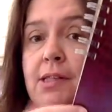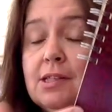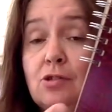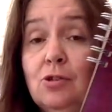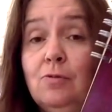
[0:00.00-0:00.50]

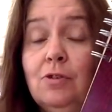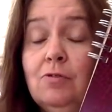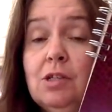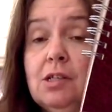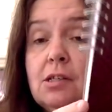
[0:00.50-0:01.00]
says
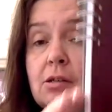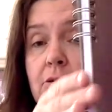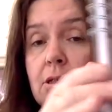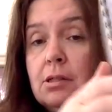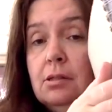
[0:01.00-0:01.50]
$250.
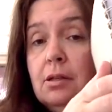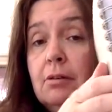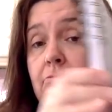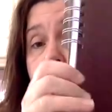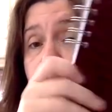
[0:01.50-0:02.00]
So this,
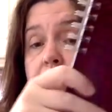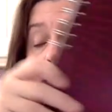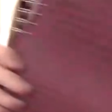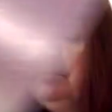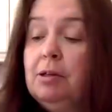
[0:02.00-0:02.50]
yeah, looks
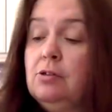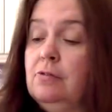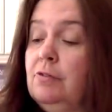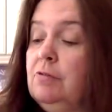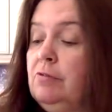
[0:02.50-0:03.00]
like I paid
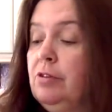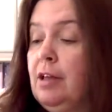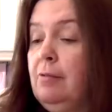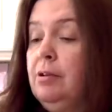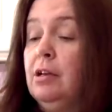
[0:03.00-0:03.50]
$250 for
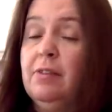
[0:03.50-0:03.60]
that one.